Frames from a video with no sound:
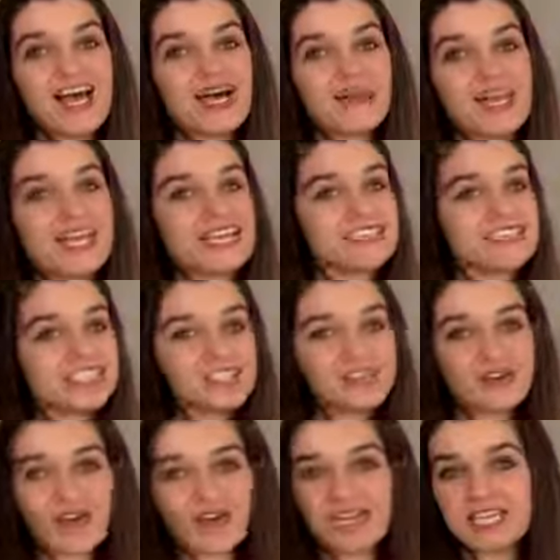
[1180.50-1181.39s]
ending
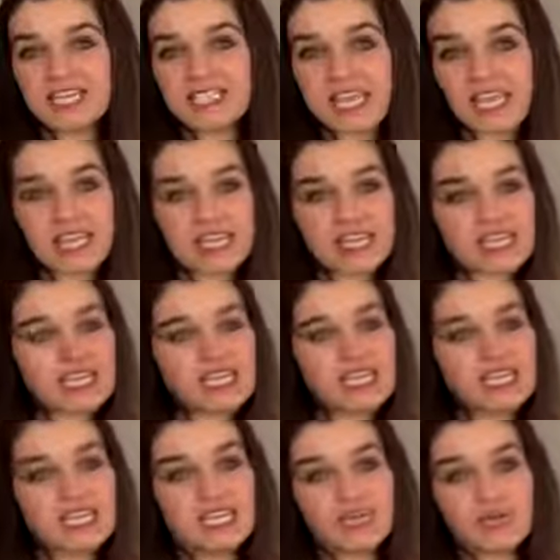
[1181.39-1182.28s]
chronic
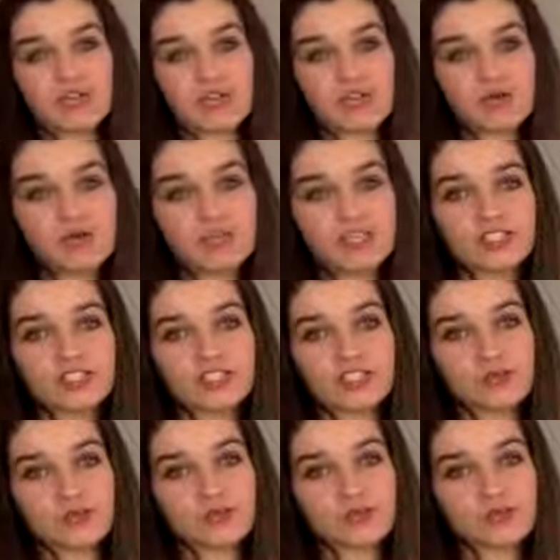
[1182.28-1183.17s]
dieting, healing your
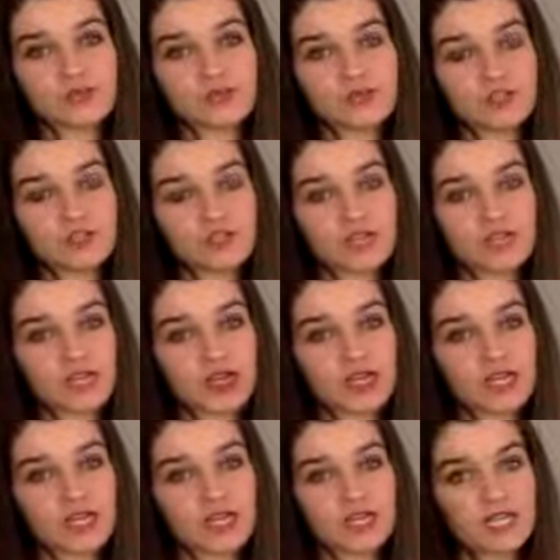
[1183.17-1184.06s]
relationship with food in your
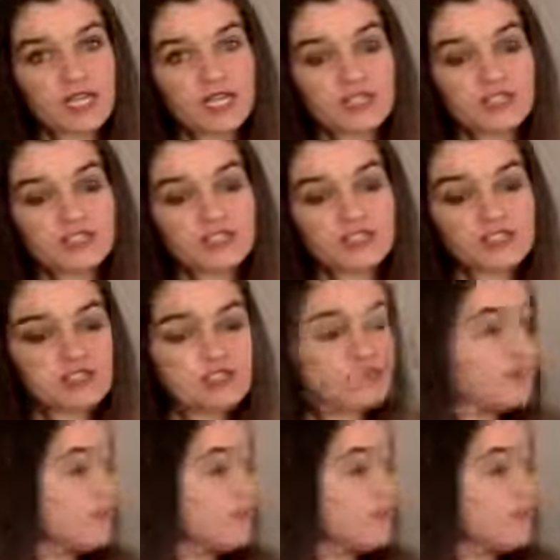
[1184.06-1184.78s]
body, and to